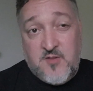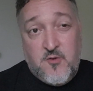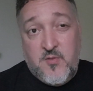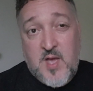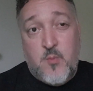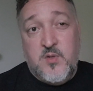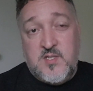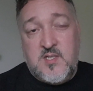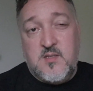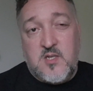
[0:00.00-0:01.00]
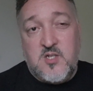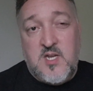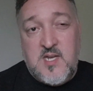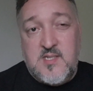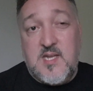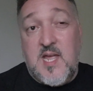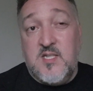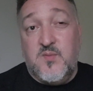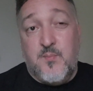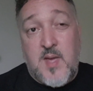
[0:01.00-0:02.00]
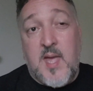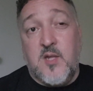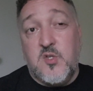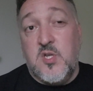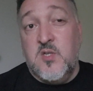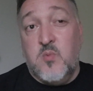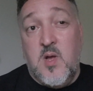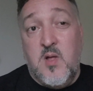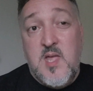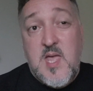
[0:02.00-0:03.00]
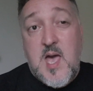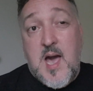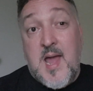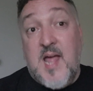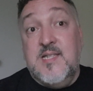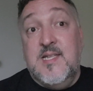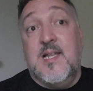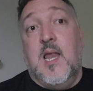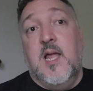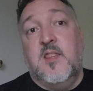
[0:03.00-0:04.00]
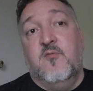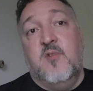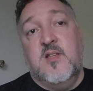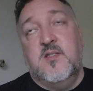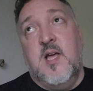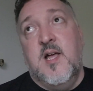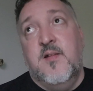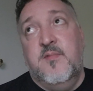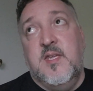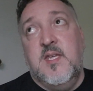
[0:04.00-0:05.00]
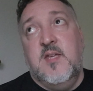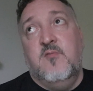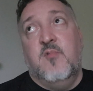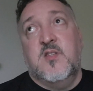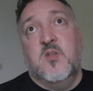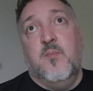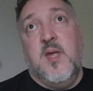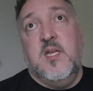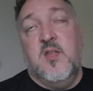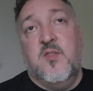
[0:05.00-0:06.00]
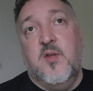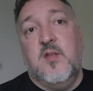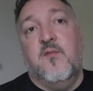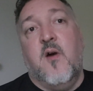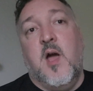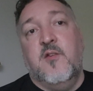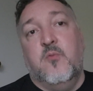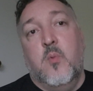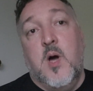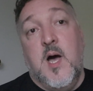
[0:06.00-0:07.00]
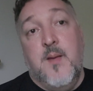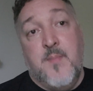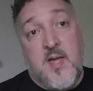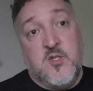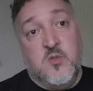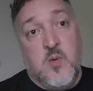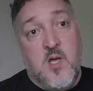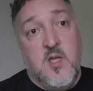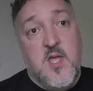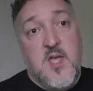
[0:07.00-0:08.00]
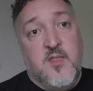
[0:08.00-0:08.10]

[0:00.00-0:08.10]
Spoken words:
I thought that was such an intense match as well. And I did like the WrestleMania 35 match as well.